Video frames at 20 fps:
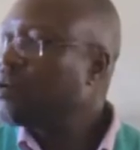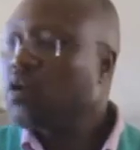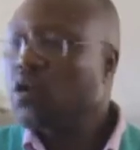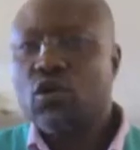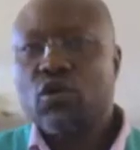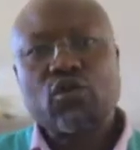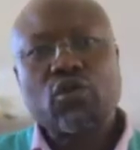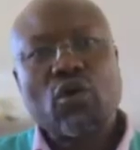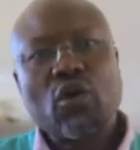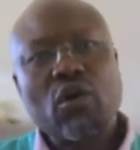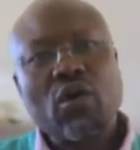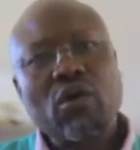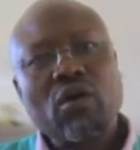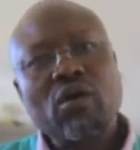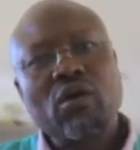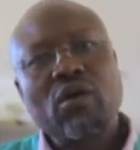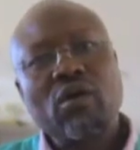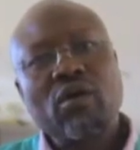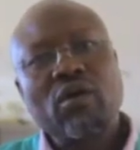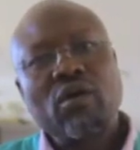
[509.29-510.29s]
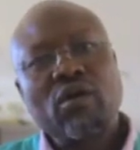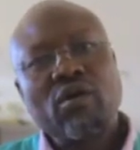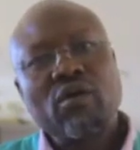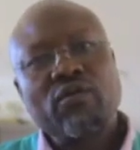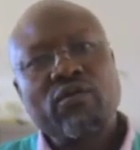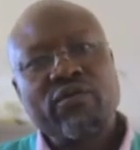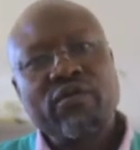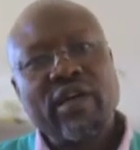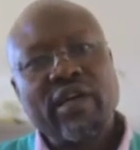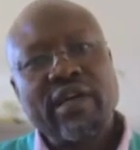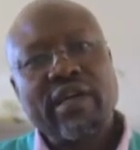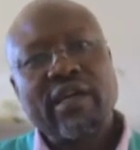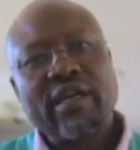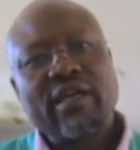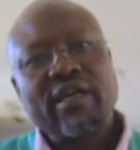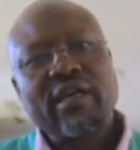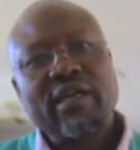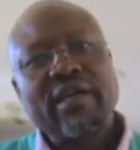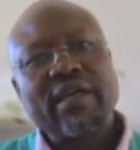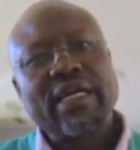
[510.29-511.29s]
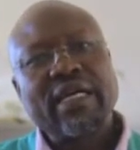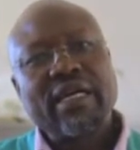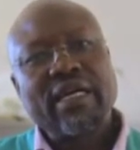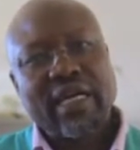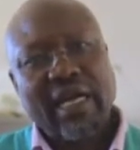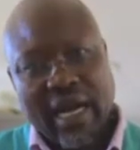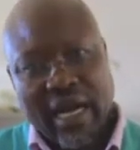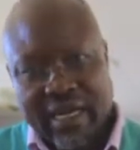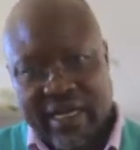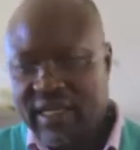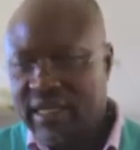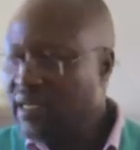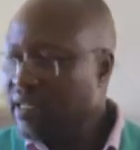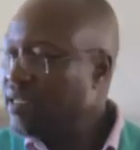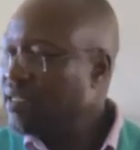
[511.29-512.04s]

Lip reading: also very clean.